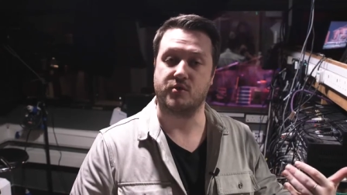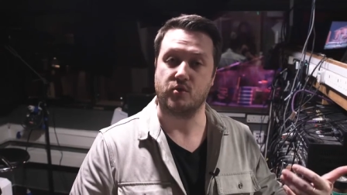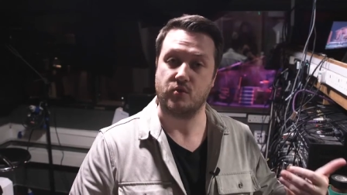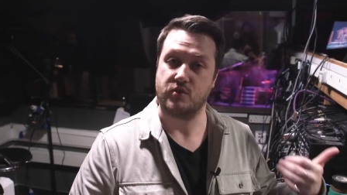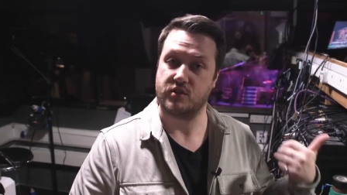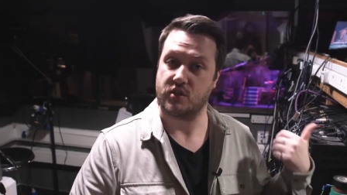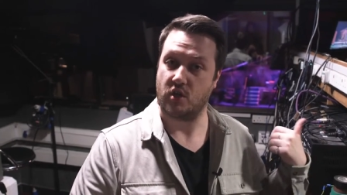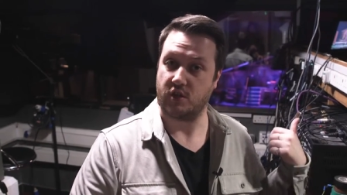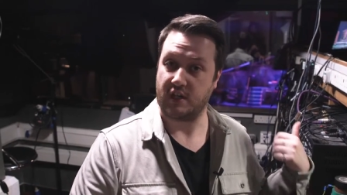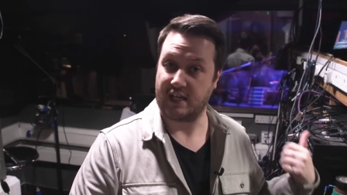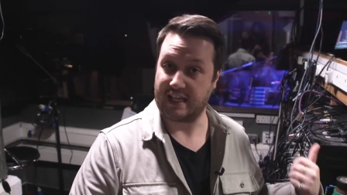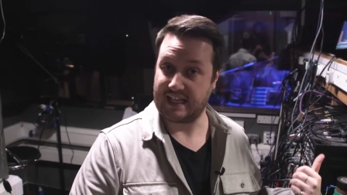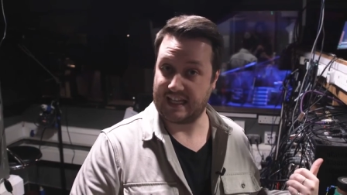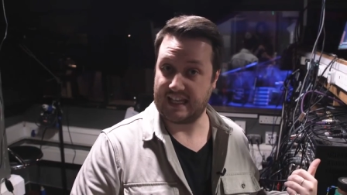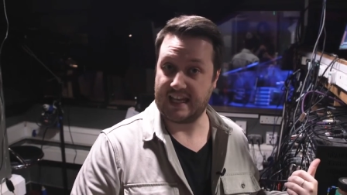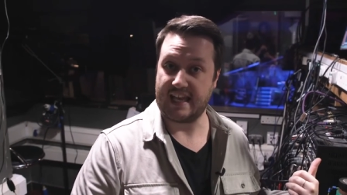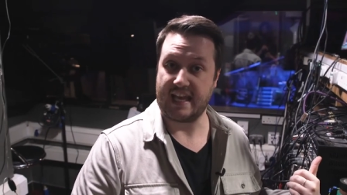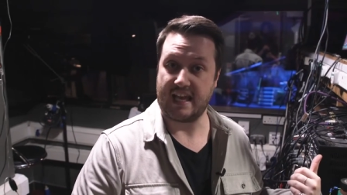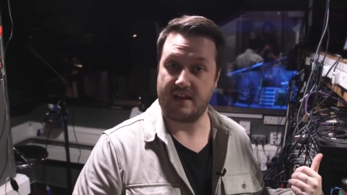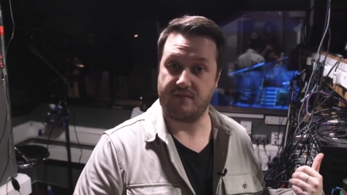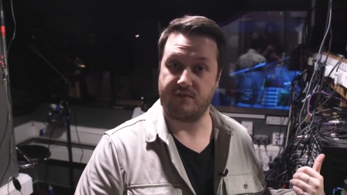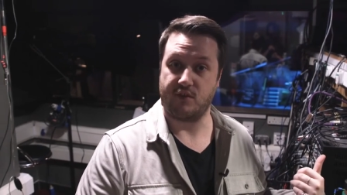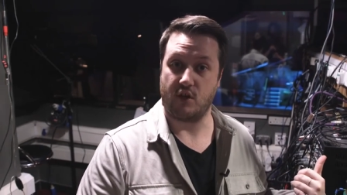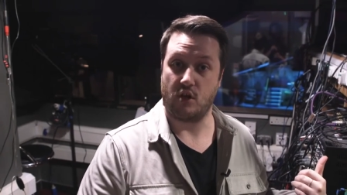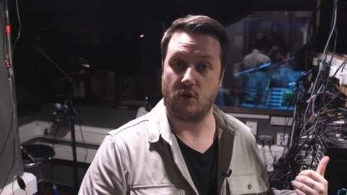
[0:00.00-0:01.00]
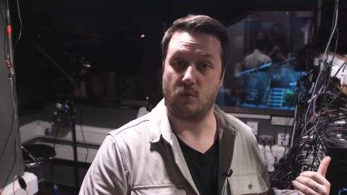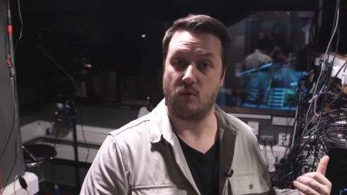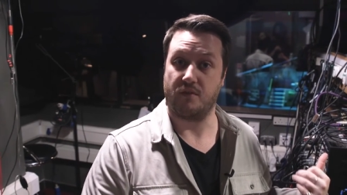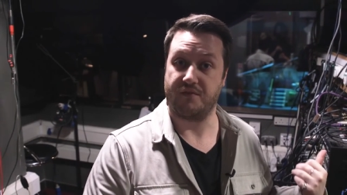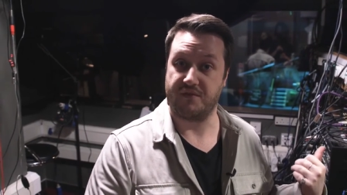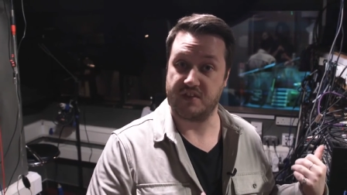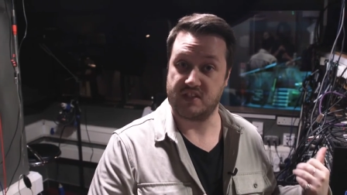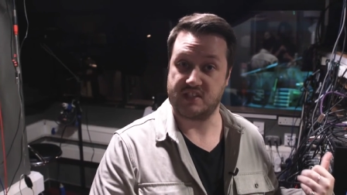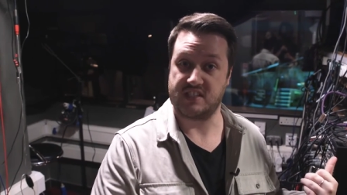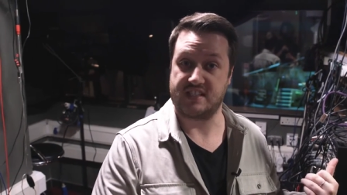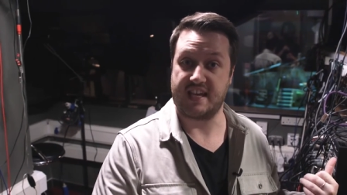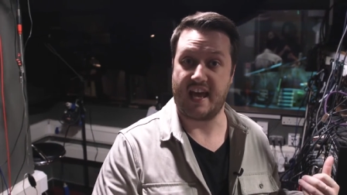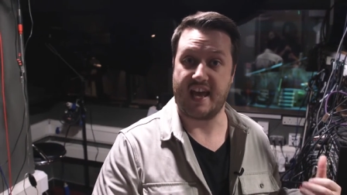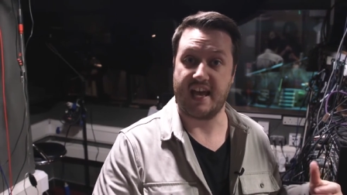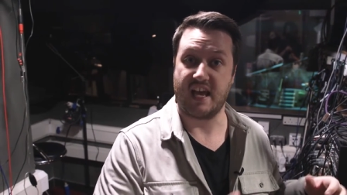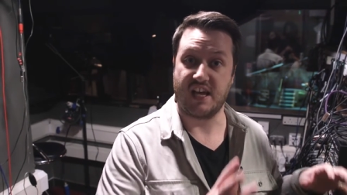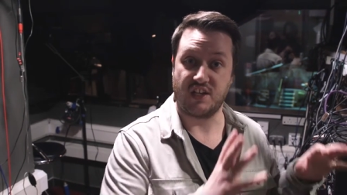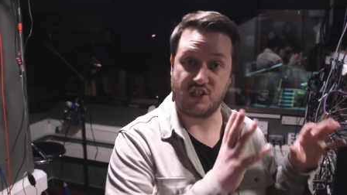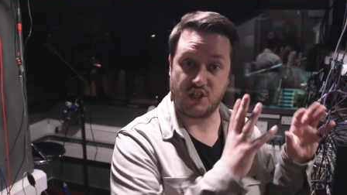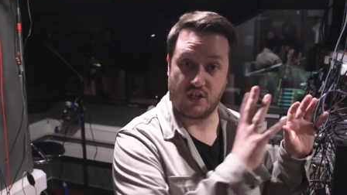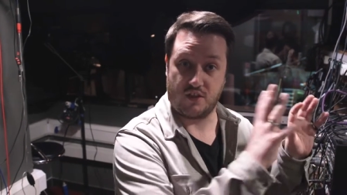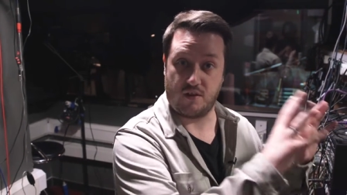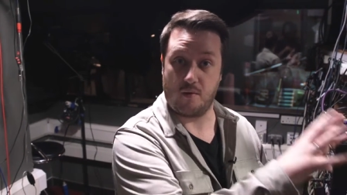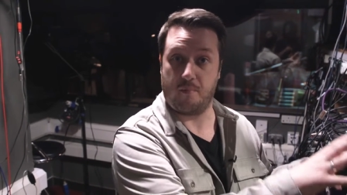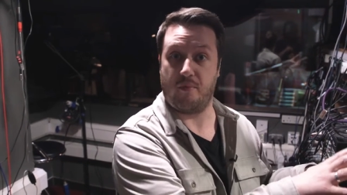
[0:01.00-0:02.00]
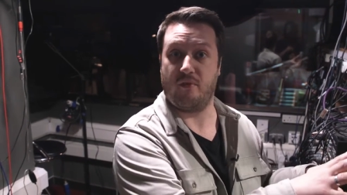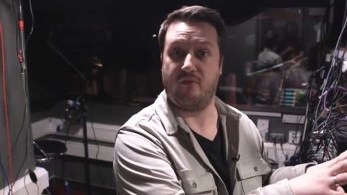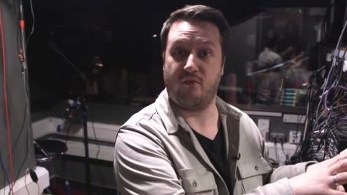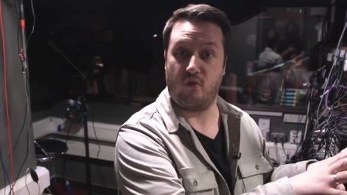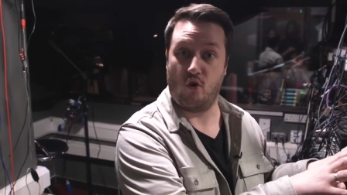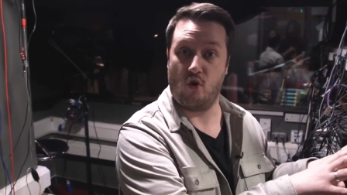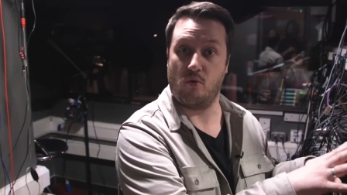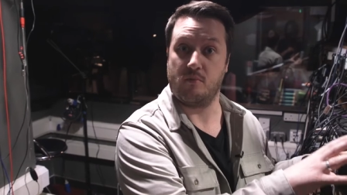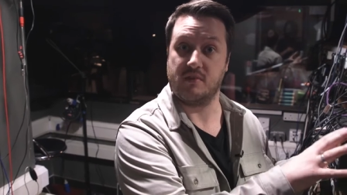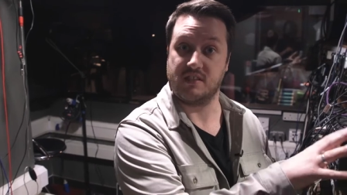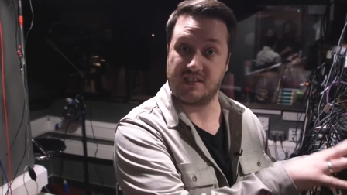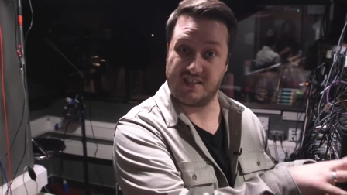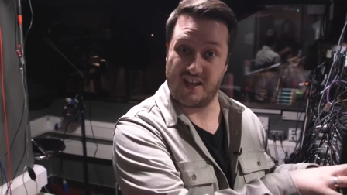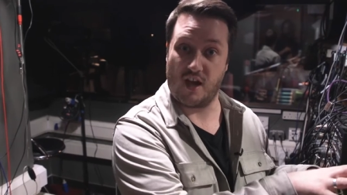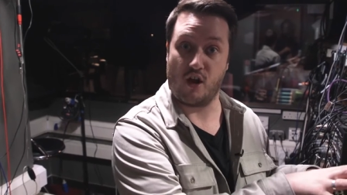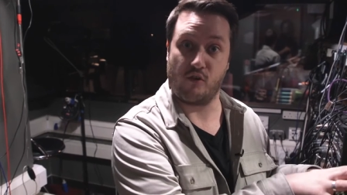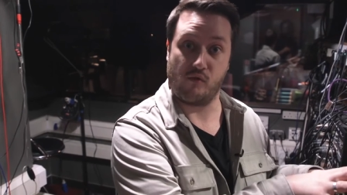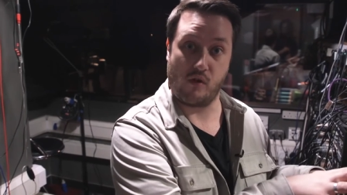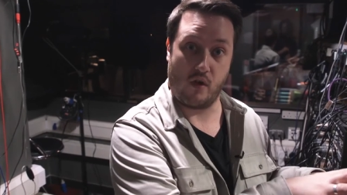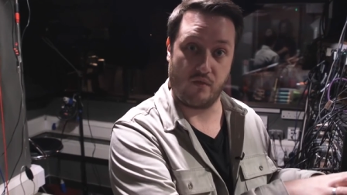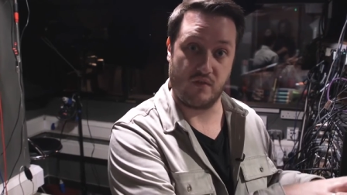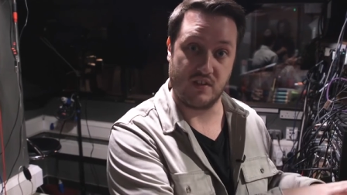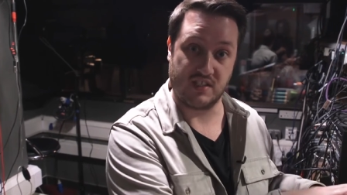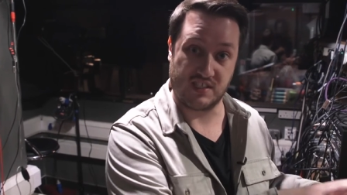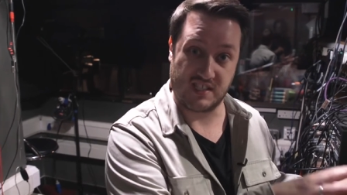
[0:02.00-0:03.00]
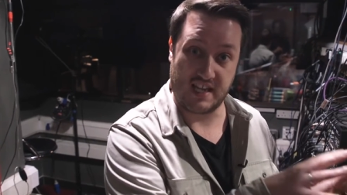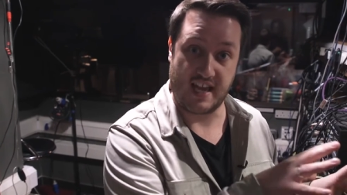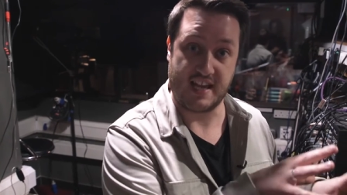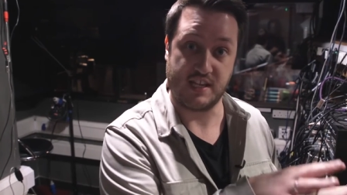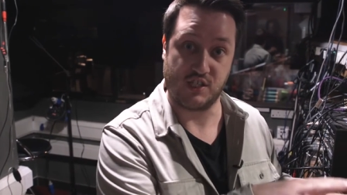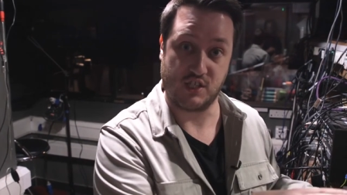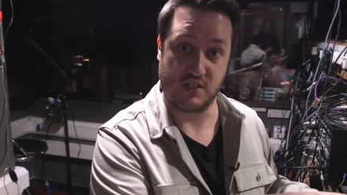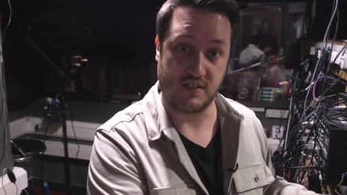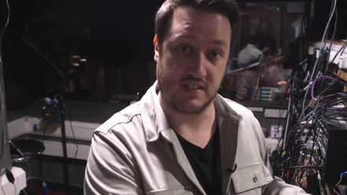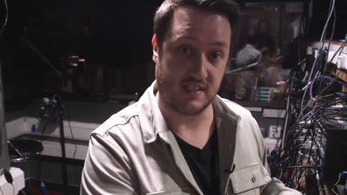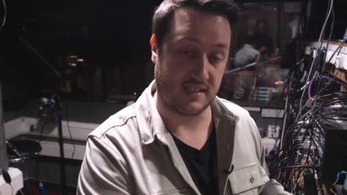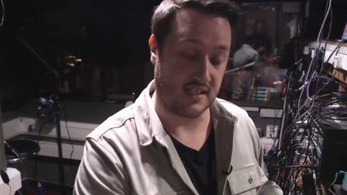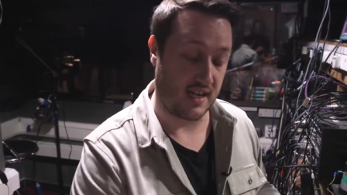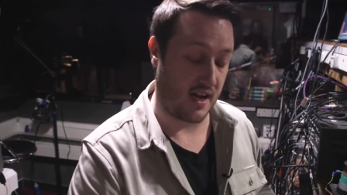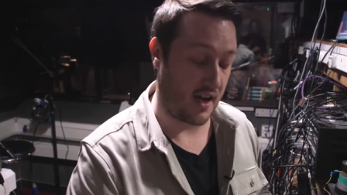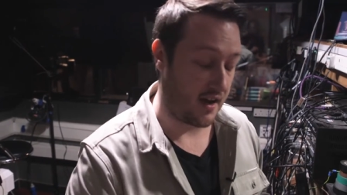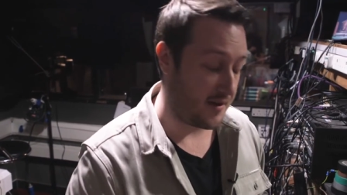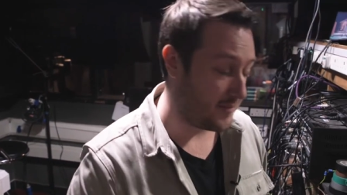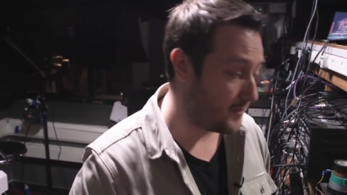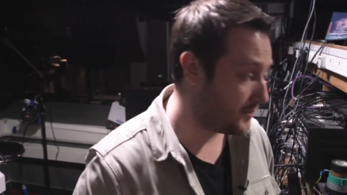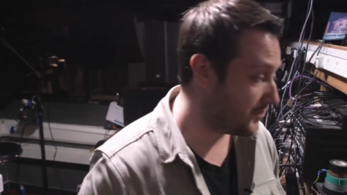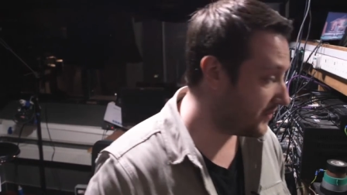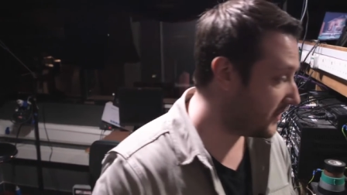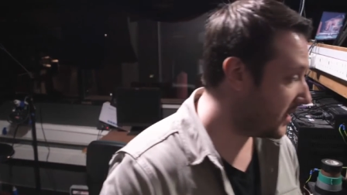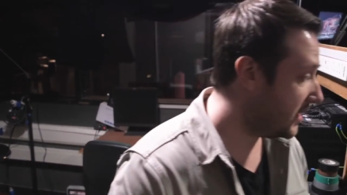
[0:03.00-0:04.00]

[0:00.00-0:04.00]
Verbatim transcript: so it's got a clear view of the stage and the performers that are on the stage at the time.